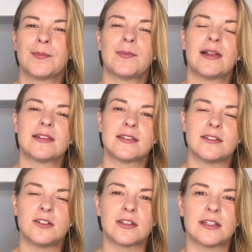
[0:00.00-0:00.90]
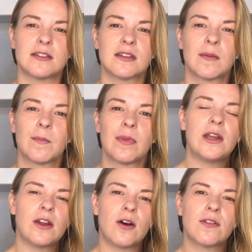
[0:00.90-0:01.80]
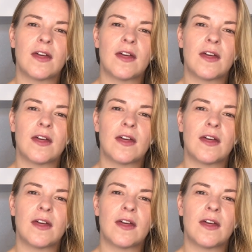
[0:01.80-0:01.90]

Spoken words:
But listen to this. We know